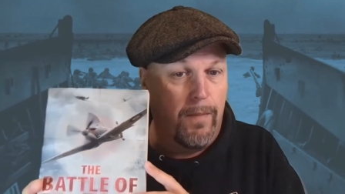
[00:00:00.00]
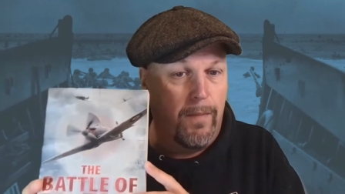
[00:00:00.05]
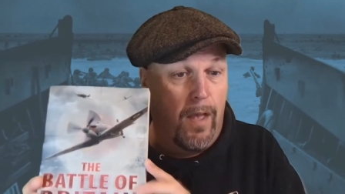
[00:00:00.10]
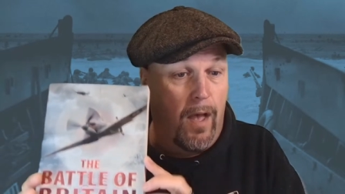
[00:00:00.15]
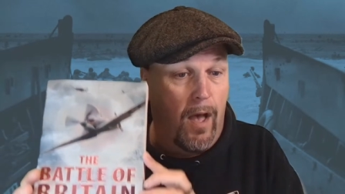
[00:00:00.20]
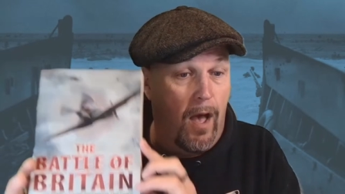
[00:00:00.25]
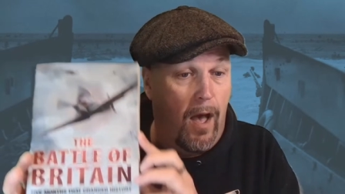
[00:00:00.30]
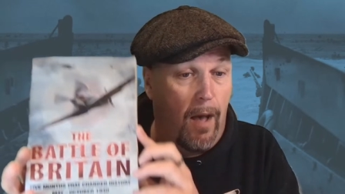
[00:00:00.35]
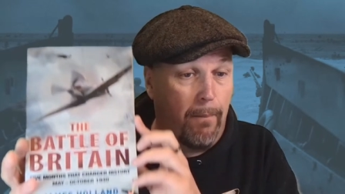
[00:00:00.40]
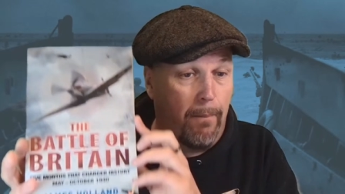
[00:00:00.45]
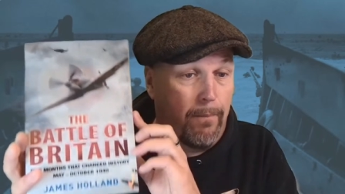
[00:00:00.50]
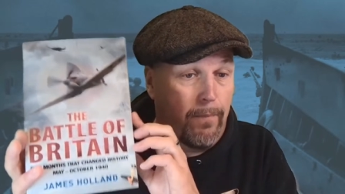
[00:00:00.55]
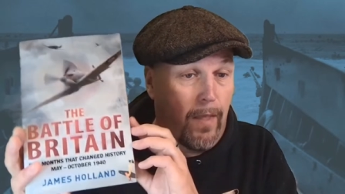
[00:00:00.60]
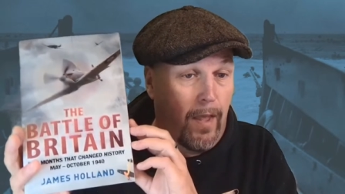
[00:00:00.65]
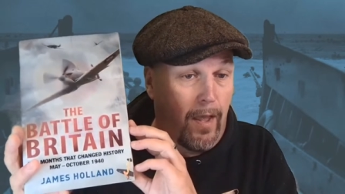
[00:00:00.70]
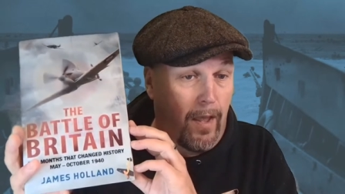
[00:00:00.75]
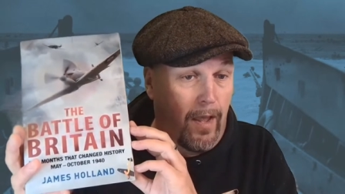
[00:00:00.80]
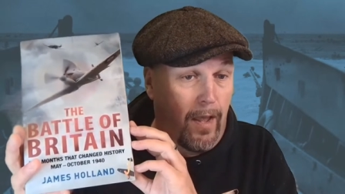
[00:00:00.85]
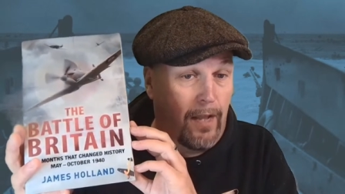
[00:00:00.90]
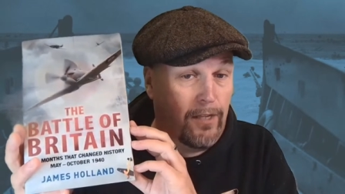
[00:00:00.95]
um,
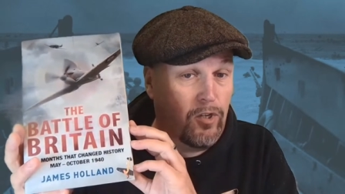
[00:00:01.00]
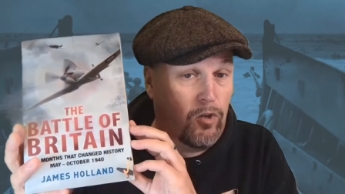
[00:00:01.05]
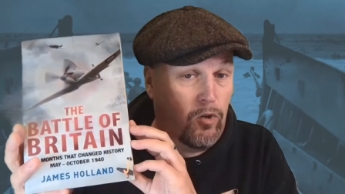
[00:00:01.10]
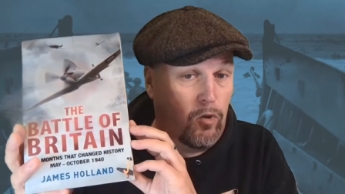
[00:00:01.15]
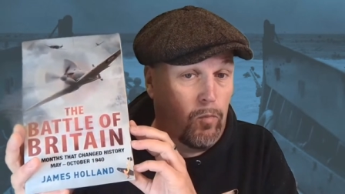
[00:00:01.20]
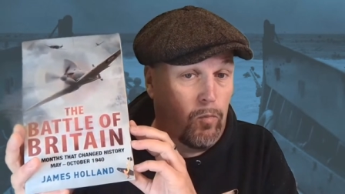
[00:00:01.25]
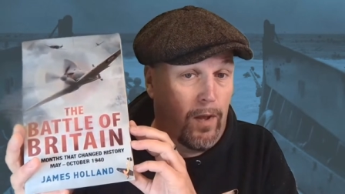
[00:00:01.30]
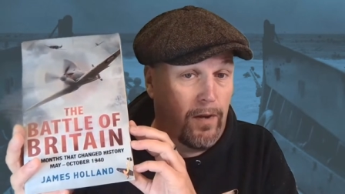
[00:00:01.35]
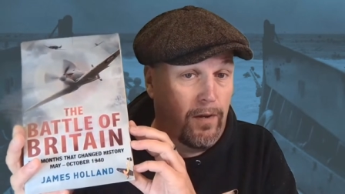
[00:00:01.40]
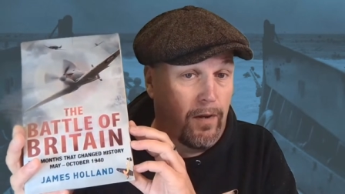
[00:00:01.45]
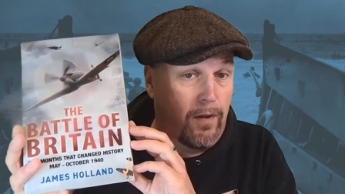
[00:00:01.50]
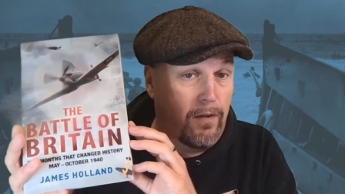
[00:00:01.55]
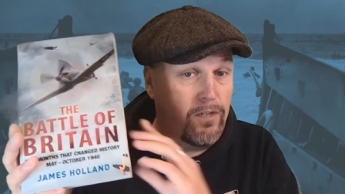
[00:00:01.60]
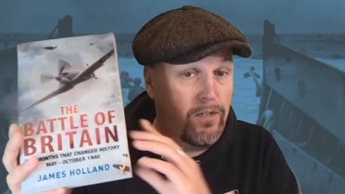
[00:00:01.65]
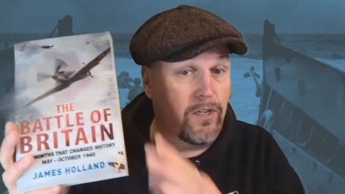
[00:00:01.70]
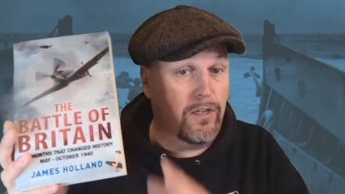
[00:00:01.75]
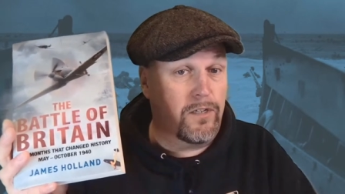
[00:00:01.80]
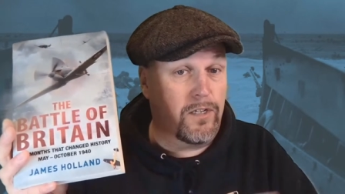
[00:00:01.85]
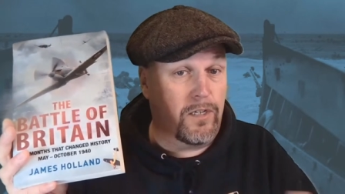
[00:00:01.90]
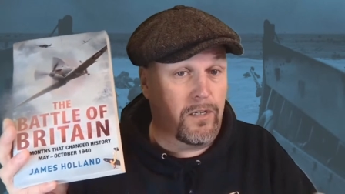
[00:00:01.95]
it's a good one
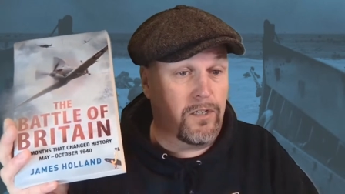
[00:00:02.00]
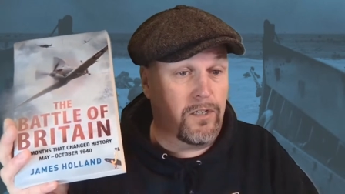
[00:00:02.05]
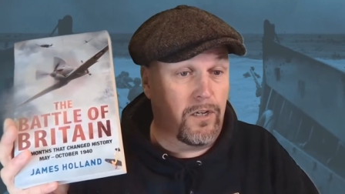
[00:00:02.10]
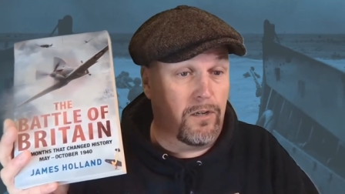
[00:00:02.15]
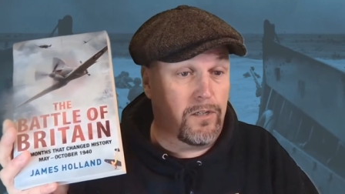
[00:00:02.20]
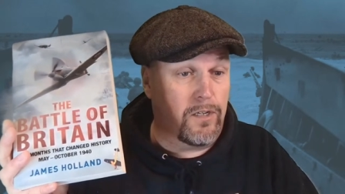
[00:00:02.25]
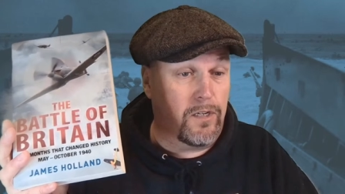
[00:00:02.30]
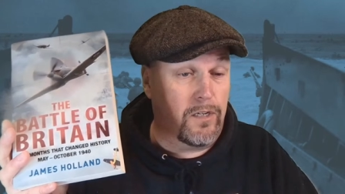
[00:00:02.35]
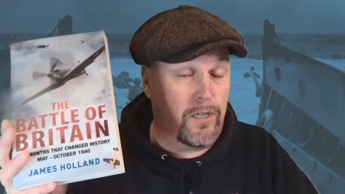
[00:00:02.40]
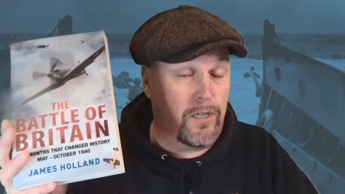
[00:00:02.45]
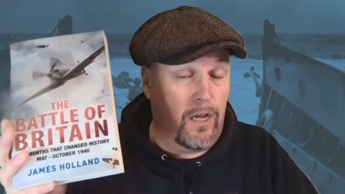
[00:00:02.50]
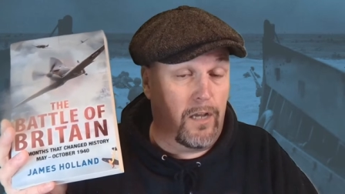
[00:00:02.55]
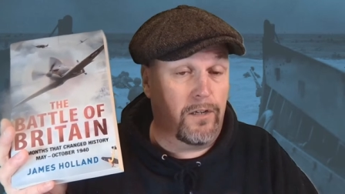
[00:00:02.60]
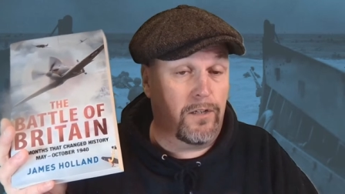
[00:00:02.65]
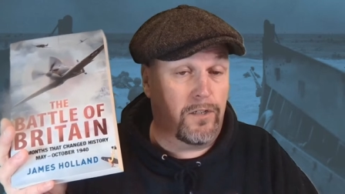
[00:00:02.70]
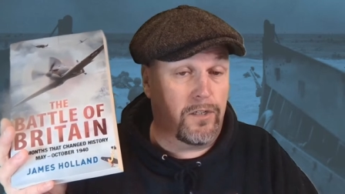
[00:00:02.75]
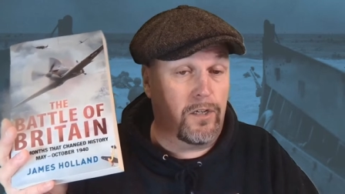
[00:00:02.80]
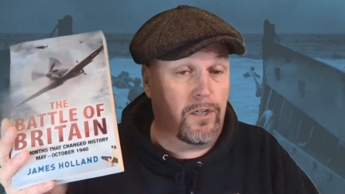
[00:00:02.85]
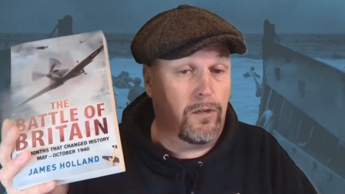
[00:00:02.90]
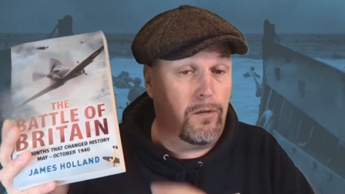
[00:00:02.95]
to to to, to turn
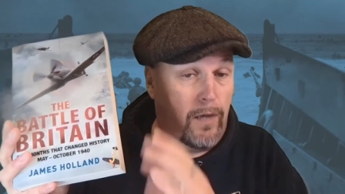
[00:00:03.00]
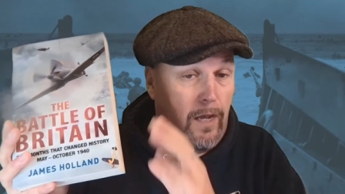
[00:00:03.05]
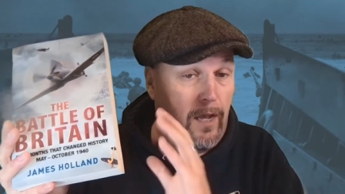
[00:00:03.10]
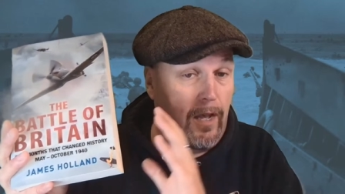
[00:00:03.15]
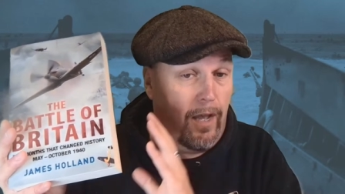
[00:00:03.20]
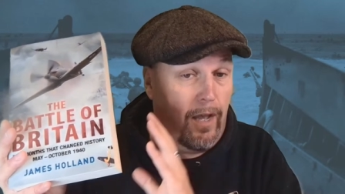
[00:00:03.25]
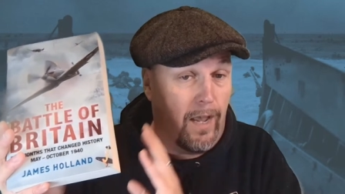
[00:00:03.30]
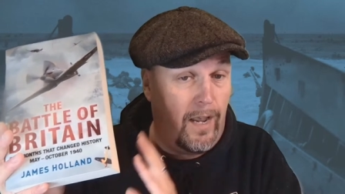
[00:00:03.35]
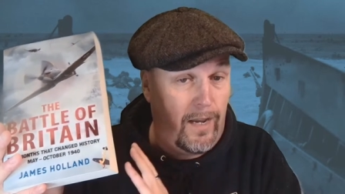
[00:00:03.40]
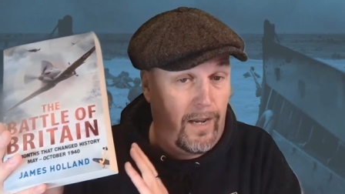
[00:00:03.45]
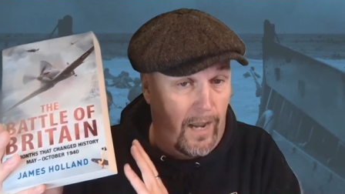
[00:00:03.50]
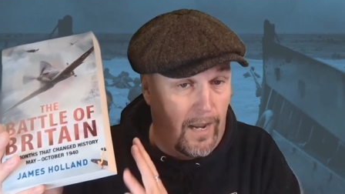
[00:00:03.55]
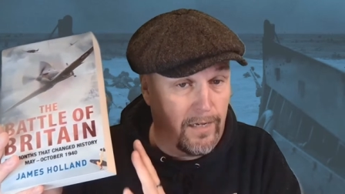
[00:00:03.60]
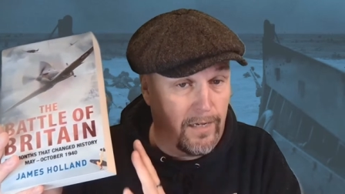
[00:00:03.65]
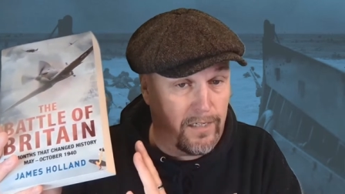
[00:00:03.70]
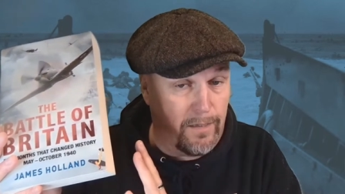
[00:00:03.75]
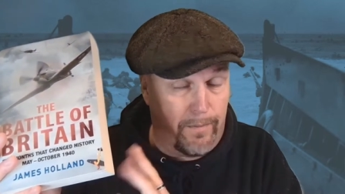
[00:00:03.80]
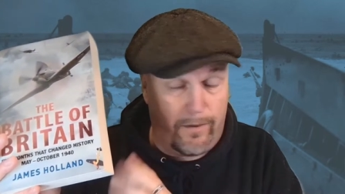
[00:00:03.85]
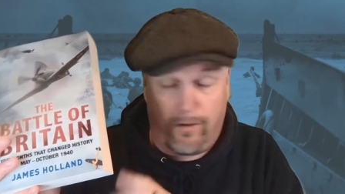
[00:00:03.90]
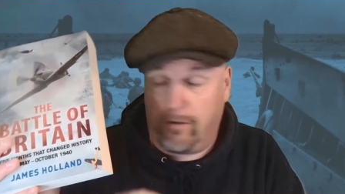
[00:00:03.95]
to uh, in, in,
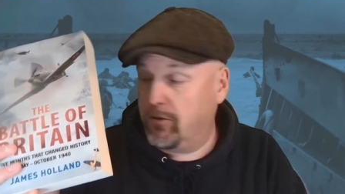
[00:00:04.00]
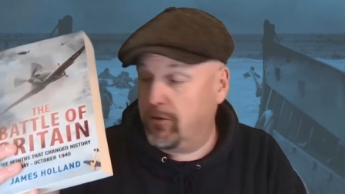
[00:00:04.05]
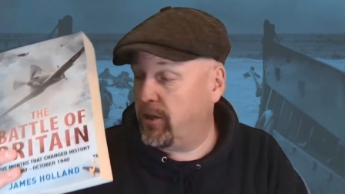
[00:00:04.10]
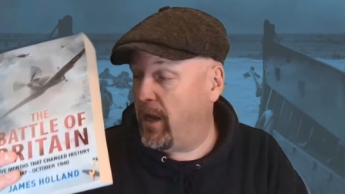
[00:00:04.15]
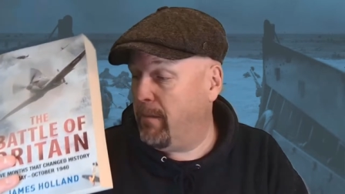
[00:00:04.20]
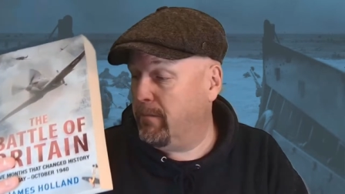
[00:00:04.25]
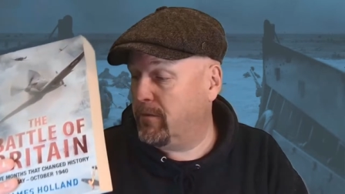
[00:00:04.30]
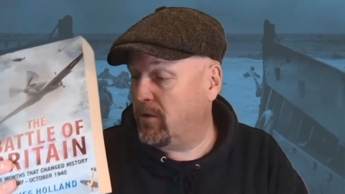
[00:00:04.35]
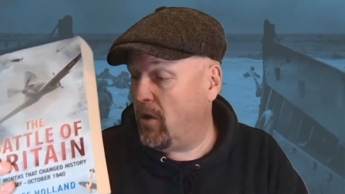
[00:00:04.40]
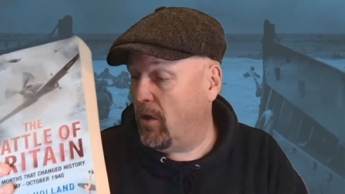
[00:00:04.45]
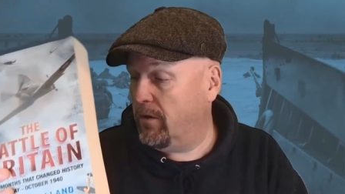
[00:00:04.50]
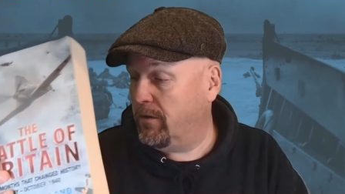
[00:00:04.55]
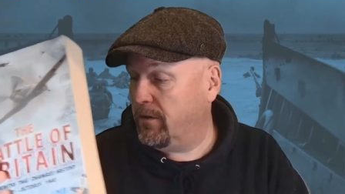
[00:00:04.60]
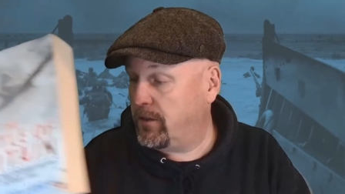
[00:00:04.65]
typical James Holland